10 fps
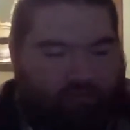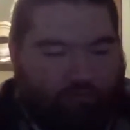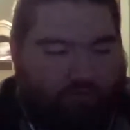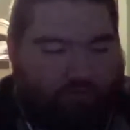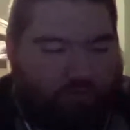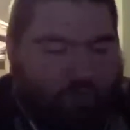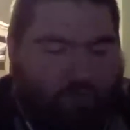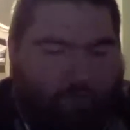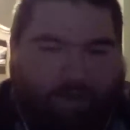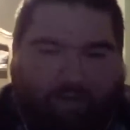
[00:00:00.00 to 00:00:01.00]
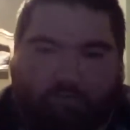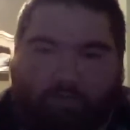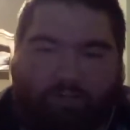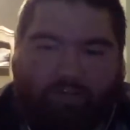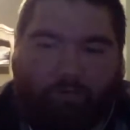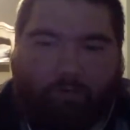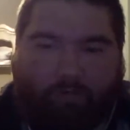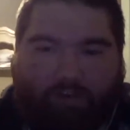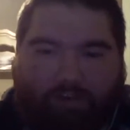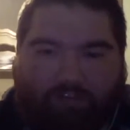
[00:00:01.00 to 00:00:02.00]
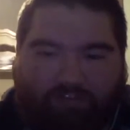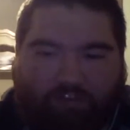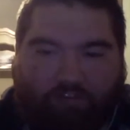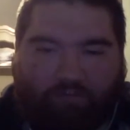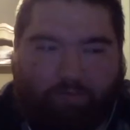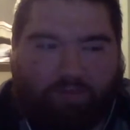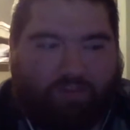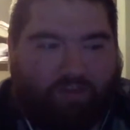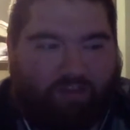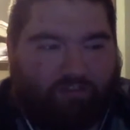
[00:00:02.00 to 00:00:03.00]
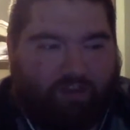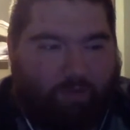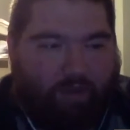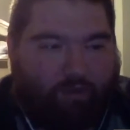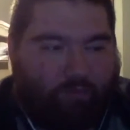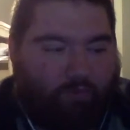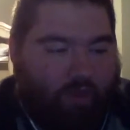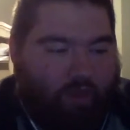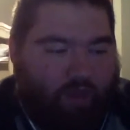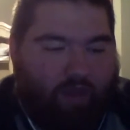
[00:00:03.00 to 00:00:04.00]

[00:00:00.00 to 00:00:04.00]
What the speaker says: especially with the quarterbacks being led by Geno Smith and E.J. Manuel.